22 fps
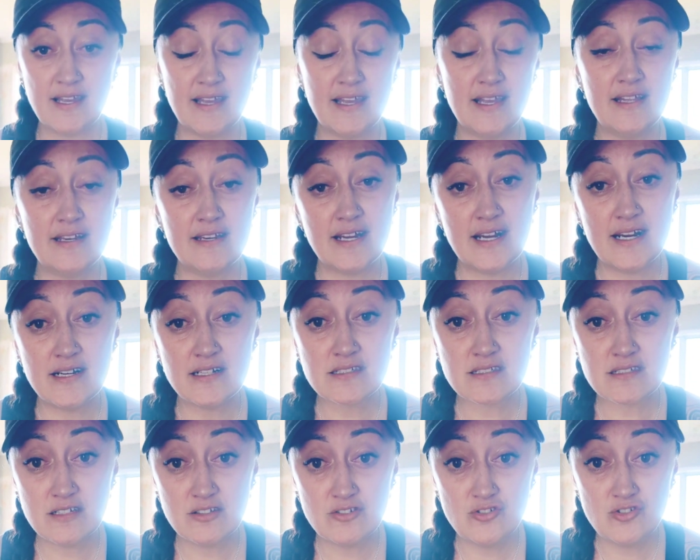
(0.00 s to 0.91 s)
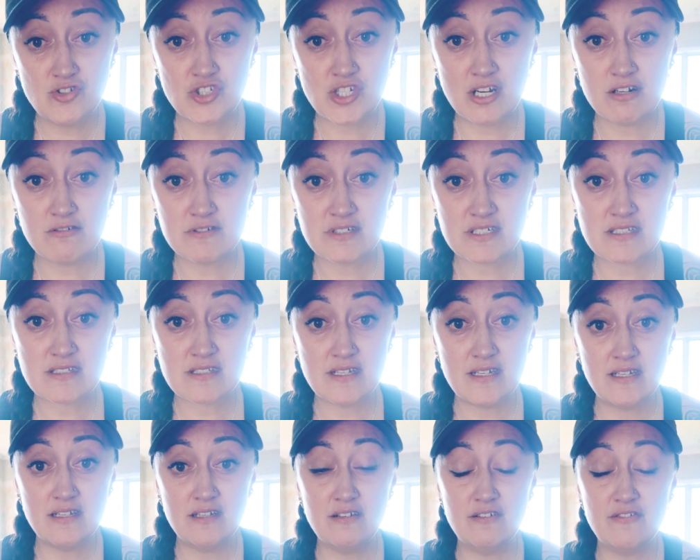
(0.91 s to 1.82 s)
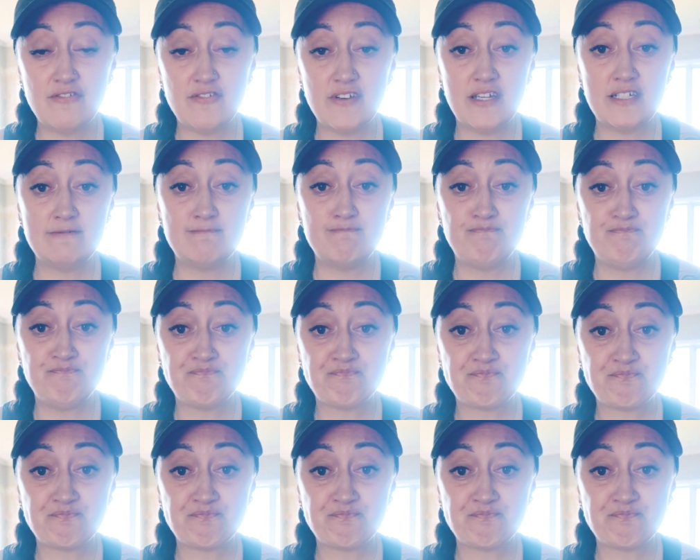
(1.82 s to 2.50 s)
And ask and you shall receive. And